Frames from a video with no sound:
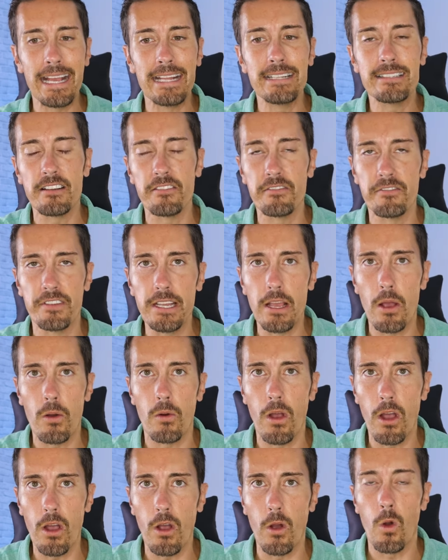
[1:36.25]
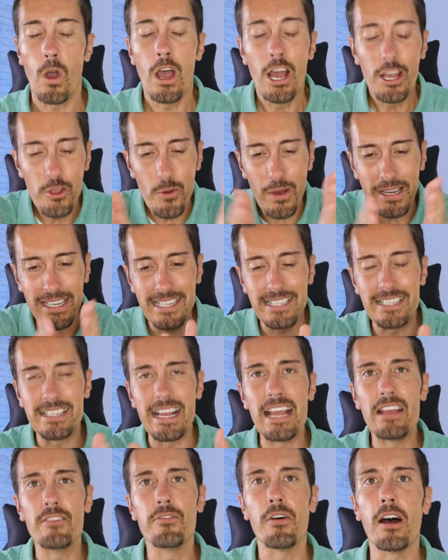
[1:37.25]
into VOO, you had to
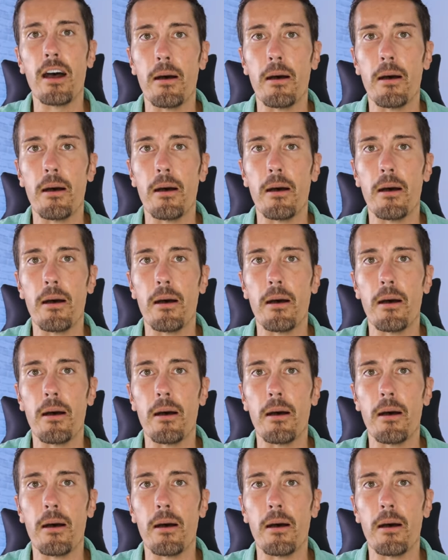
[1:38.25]
save